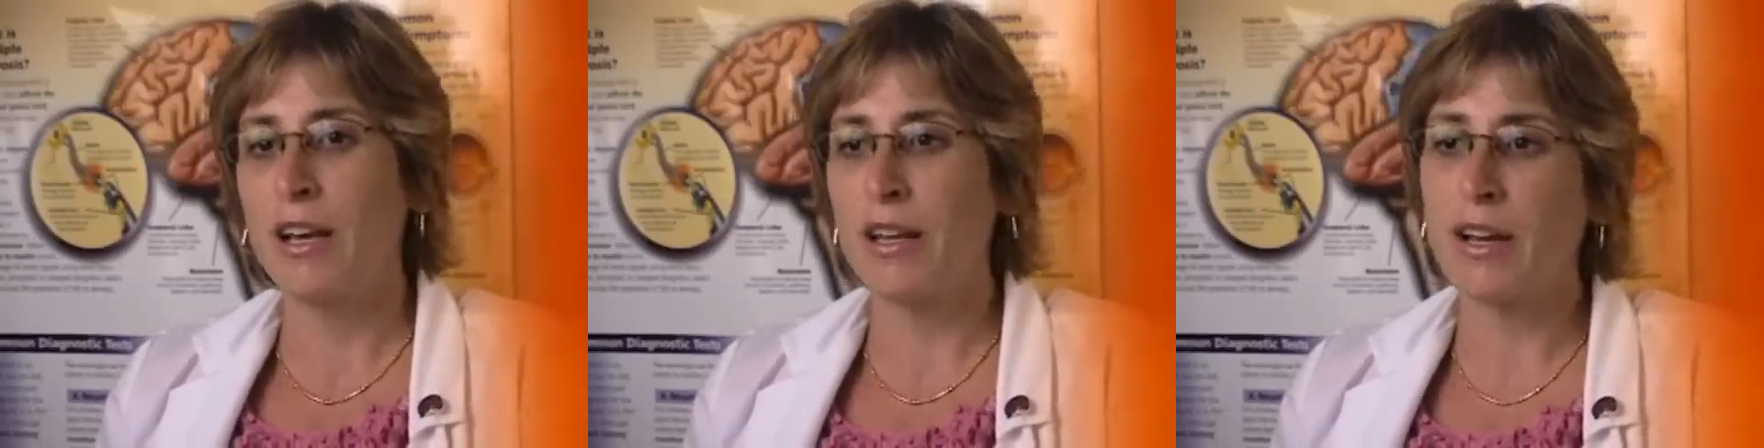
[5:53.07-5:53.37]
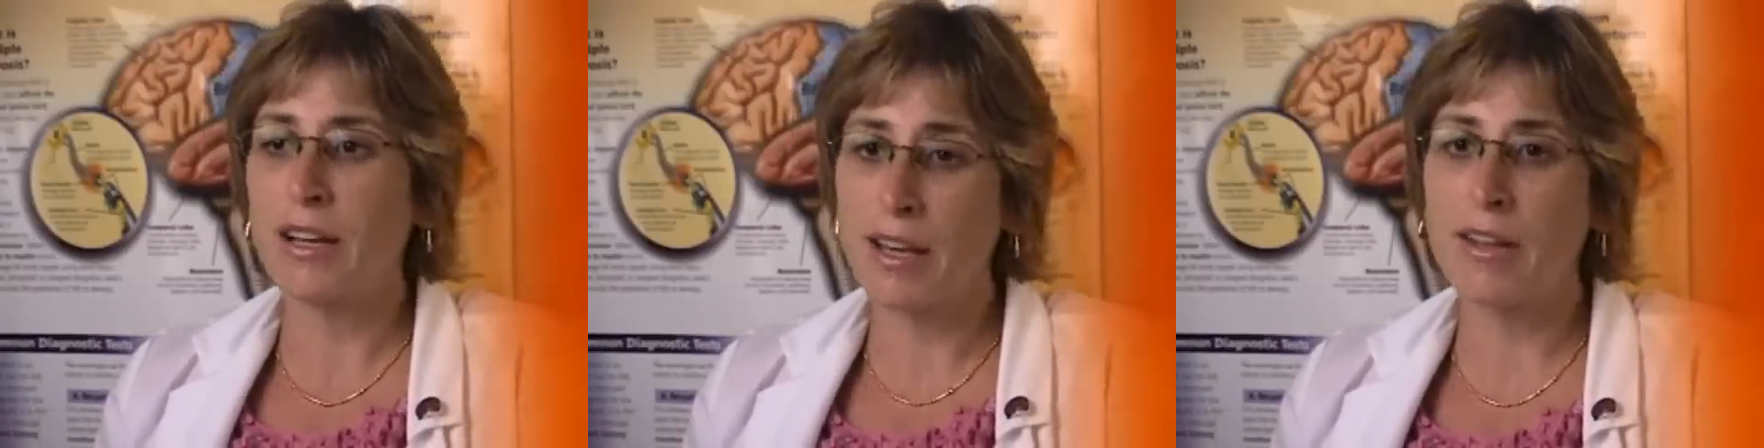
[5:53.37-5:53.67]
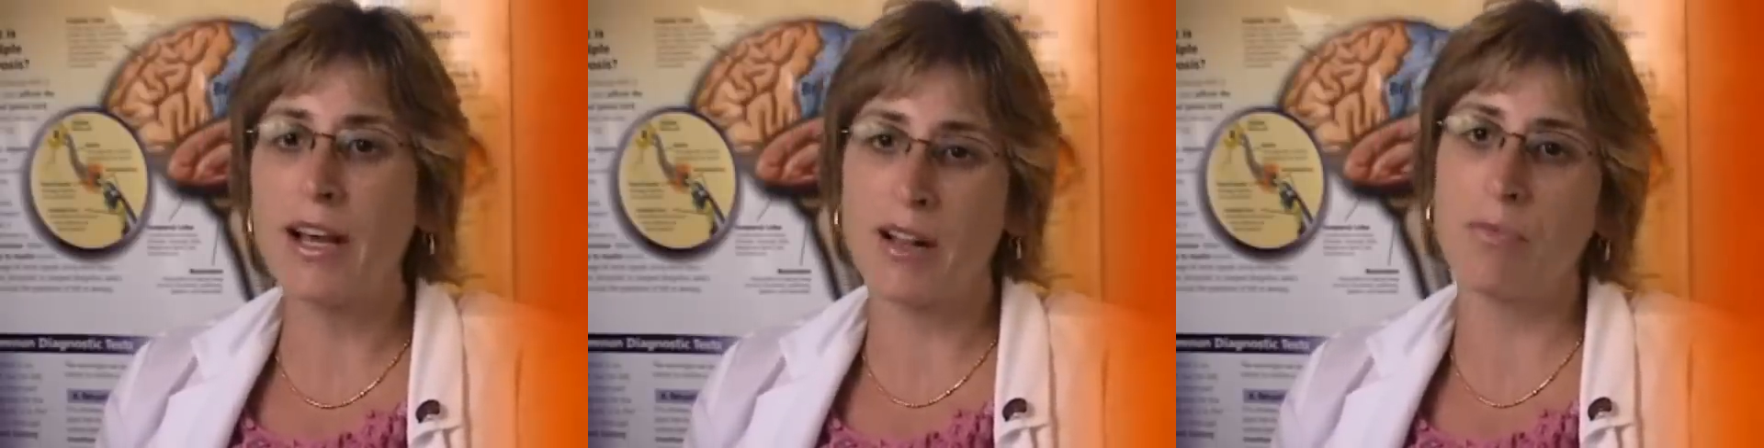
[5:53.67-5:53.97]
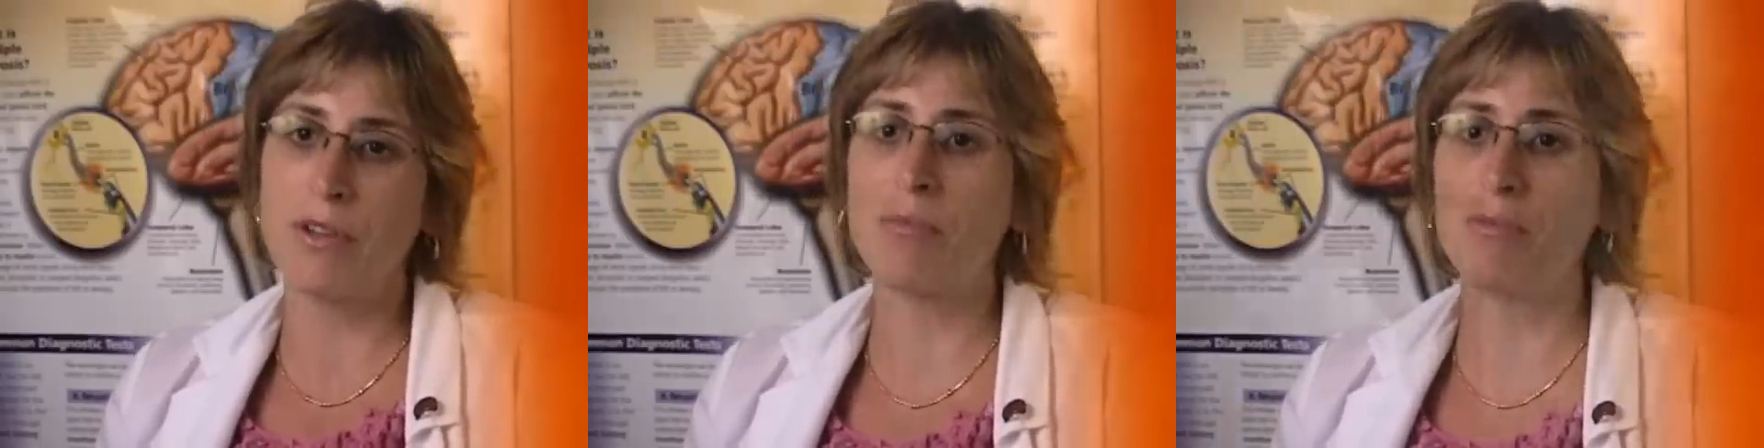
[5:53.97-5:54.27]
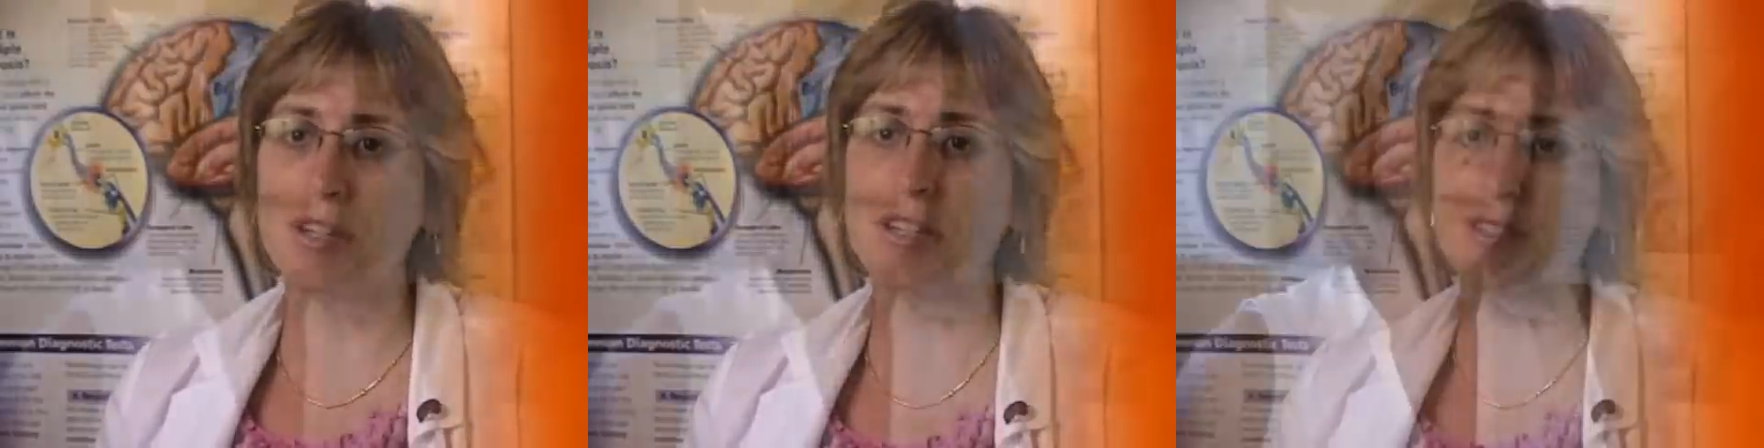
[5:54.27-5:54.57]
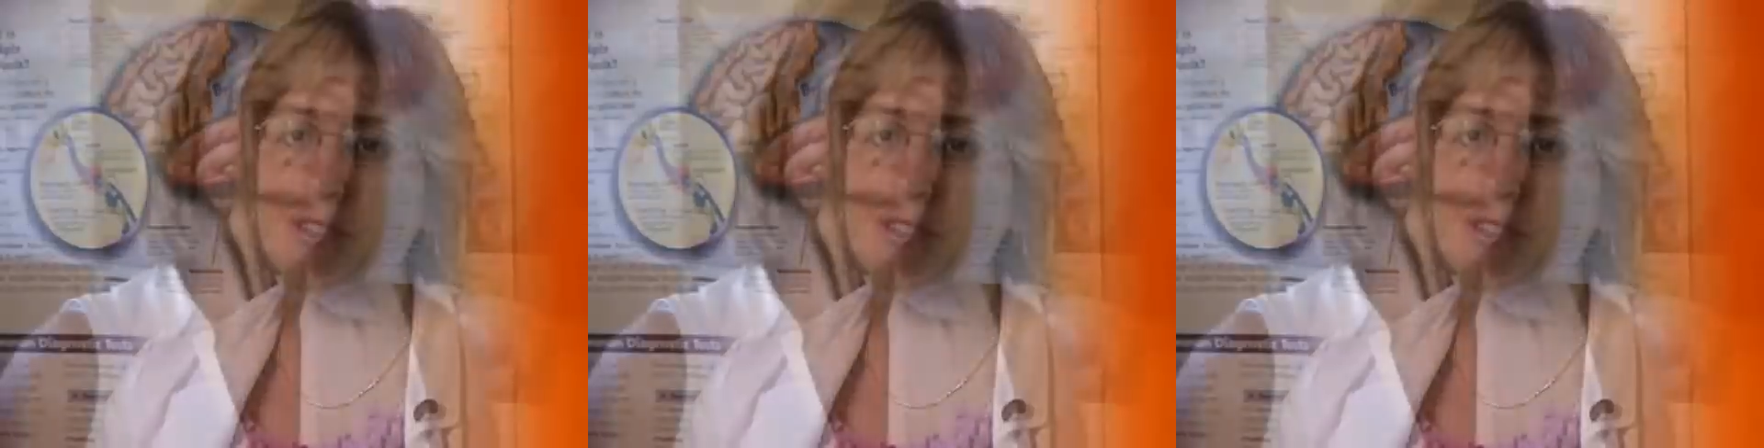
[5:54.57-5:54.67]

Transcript: and I can help them with it.